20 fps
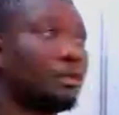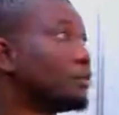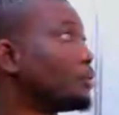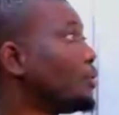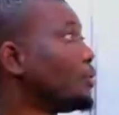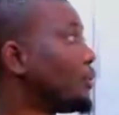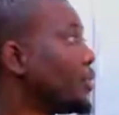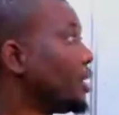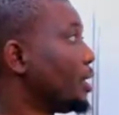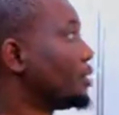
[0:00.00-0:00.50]

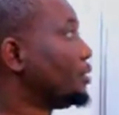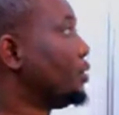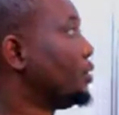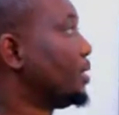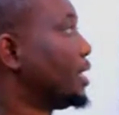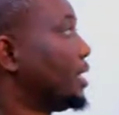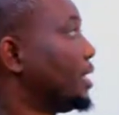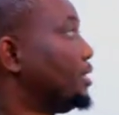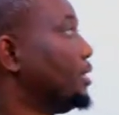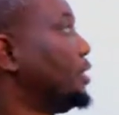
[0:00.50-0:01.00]
So we are going to
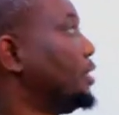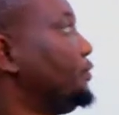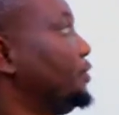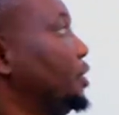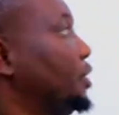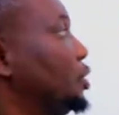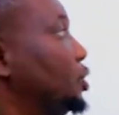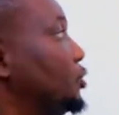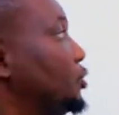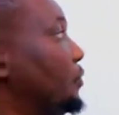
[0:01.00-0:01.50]
look at the
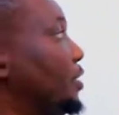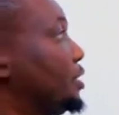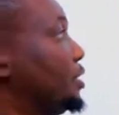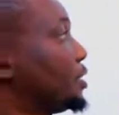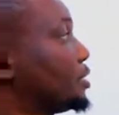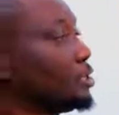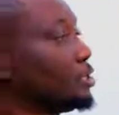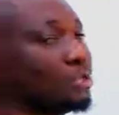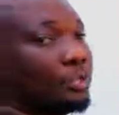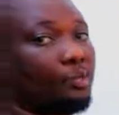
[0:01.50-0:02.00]
definition of
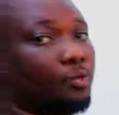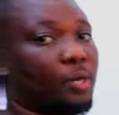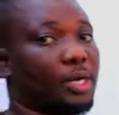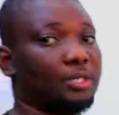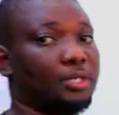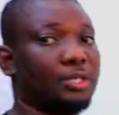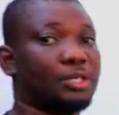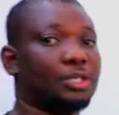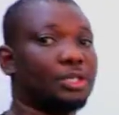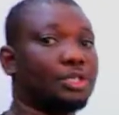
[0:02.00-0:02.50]
excretion. What
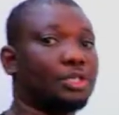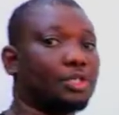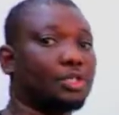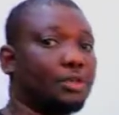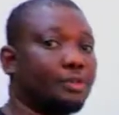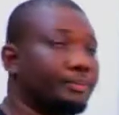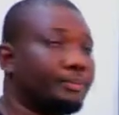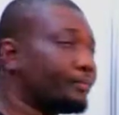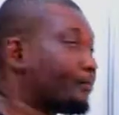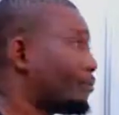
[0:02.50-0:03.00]
is excretion?